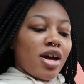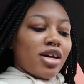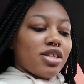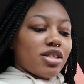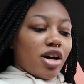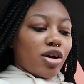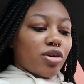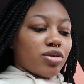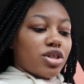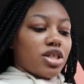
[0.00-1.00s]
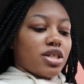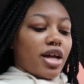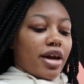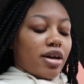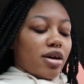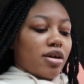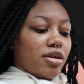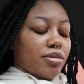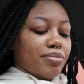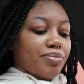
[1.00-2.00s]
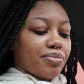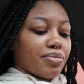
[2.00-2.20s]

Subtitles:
So she's like, so